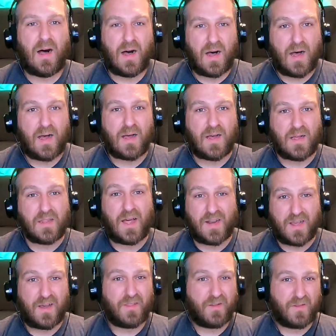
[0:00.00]
A lot of
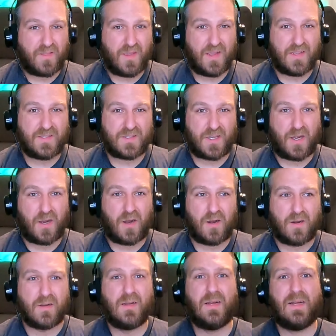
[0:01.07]
other things
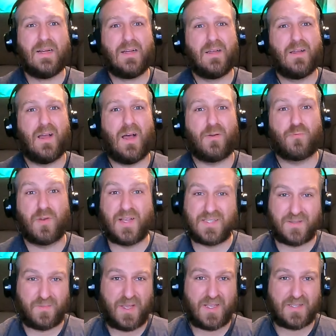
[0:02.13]
are
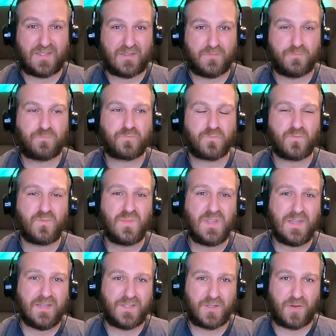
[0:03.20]
resumes.
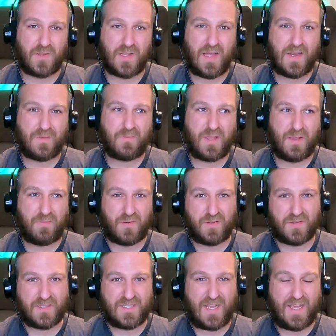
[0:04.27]
So a lot of
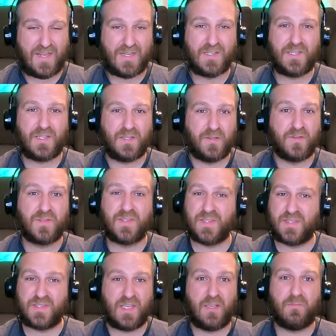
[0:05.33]
people tend to use the
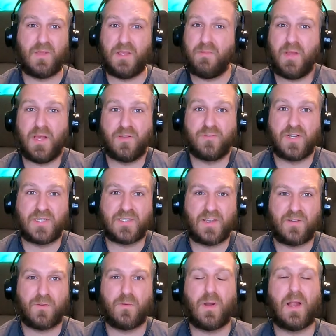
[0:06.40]
same email address
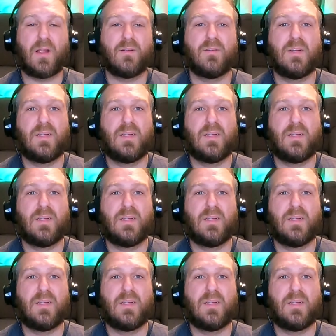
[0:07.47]
everywhere.